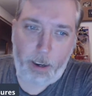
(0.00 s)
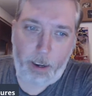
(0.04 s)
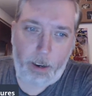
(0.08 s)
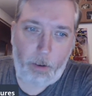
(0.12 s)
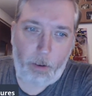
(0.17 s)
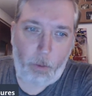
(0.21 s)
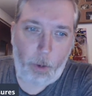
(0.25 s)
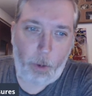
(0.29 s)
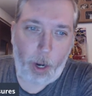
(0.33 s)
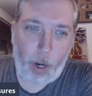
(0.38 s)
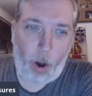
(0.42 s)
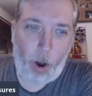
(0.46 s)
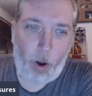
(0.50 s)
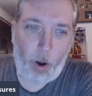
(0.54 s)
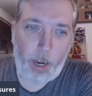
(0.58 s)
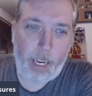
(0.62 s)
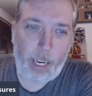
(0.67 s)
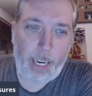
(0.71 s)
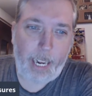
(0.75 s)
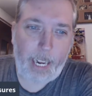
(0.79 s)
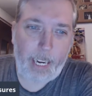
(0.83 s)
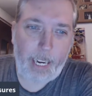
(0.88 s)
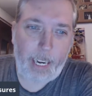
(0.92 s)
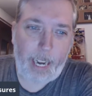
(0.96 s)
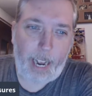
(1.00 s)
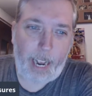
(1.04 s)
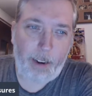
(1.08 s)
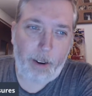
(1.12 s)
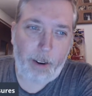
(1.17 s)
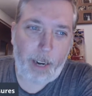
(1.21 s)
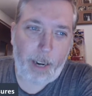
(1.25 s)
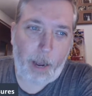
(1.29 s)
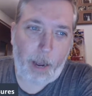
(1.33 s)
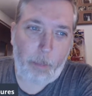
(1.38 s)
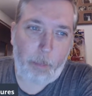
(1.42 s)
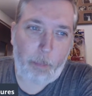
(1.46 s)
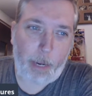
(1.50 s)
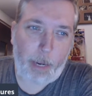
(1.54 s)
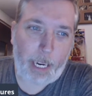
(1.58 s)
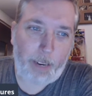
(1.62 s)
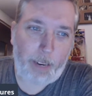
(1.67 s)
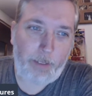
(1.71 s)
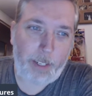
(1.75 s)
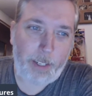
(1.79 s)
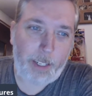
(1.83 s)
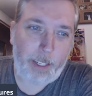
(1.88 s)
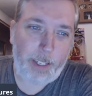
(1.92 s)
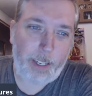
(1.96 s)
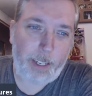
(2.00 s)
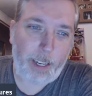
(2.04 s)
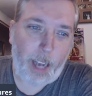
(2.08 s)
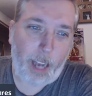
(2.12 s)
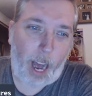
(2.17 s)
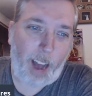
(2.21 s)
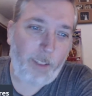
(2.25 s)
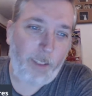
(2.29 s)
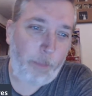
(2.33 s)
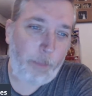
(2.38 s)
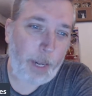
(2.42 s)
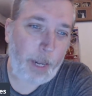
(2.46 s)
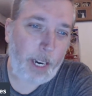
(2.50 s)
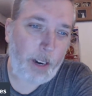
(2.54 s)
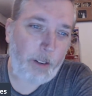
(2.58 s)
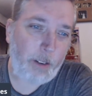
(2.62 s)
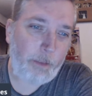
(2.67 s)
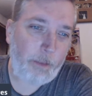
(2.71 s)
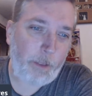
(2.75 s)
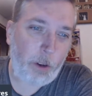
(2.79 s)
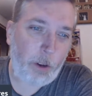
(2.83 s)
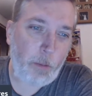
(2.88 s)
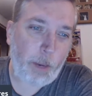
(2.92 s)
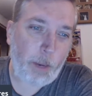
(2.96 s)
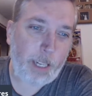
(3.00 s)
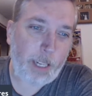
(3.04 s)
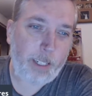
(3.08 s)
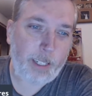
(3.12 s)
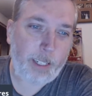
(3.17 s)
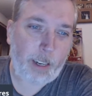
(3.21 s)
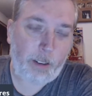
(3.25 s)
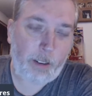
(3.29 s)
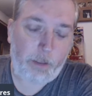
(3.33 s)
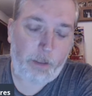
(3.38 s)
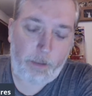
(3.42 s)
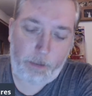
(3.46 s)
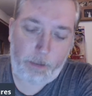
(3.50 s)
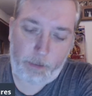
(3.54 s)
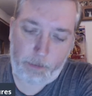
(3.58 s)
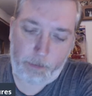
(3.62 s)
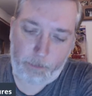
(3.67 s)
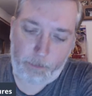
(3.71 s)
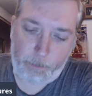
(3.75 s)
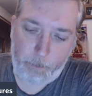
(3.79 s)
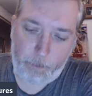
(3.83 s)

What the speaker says: we all can get into internet beefs. I've been in a few myself.